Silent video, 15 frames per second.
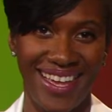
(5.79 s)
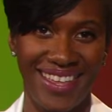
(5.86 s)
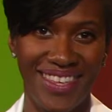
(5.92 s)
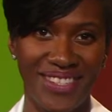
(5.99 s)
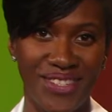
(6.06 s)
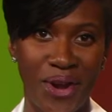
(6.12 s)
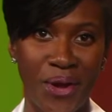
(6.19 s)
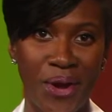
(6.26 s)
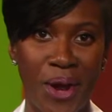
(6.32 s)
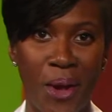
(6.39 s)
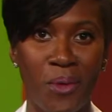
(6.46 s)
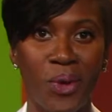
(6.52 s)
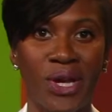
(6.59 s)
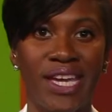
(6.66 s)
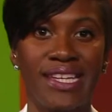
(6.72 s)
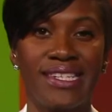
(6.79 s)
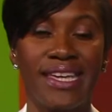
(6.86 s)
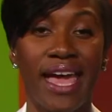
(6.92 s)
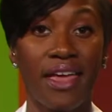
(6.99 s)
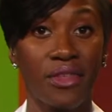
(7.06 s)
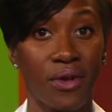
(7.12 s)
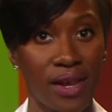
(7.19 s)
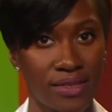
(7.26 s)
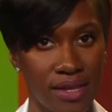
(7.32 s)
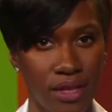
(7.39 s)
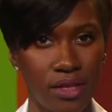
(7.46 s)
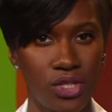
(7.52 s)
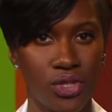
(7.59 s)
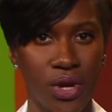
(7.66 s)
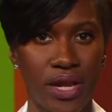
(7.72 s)
They started out working together as
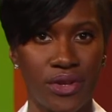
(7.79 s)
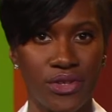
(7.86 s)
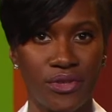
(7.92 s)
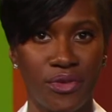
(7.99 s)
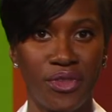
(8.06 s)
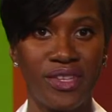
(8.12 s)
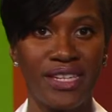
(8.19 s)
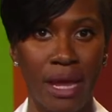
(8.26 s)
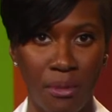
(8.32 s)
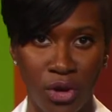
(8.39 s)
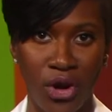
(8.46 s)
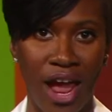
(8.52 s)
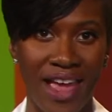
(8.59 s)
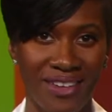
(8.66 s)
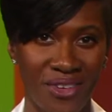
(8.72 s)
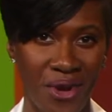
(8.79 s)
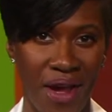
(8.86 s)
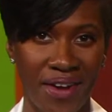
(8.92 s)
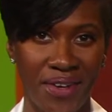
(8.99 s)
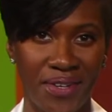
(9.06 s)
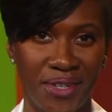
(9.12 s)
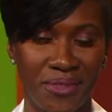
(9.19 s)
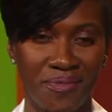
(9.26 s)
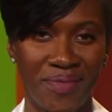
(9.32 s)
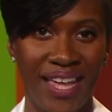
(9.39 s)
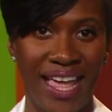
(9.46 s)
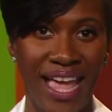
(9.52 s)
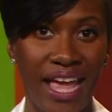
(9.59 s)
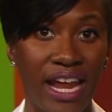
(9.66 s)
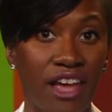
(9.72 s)
illustrators for the Democrat and Chronicle
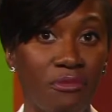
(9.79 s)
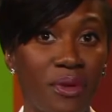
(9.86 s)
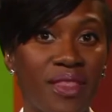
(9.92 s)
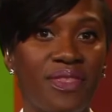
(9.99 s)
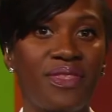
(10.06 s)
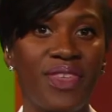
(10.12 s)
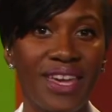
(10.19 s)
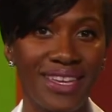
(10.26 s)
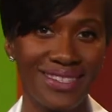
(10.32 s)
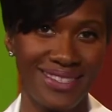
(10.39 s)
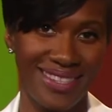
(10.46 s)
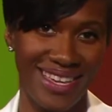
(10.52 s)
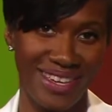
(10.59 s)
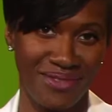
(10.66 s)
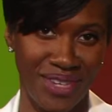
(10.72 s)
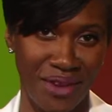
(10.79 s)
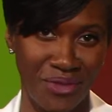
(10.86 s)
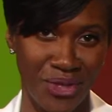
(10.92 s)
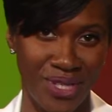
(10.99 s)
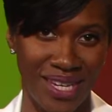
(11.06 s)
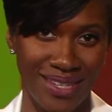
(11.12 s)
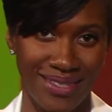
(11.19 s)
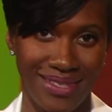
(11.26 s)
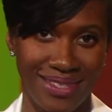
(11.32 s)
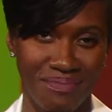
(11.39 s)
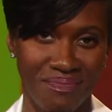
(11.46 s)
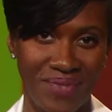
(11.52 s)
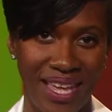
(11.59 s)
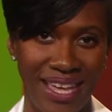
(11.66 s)
and have been thick as thieves ever since.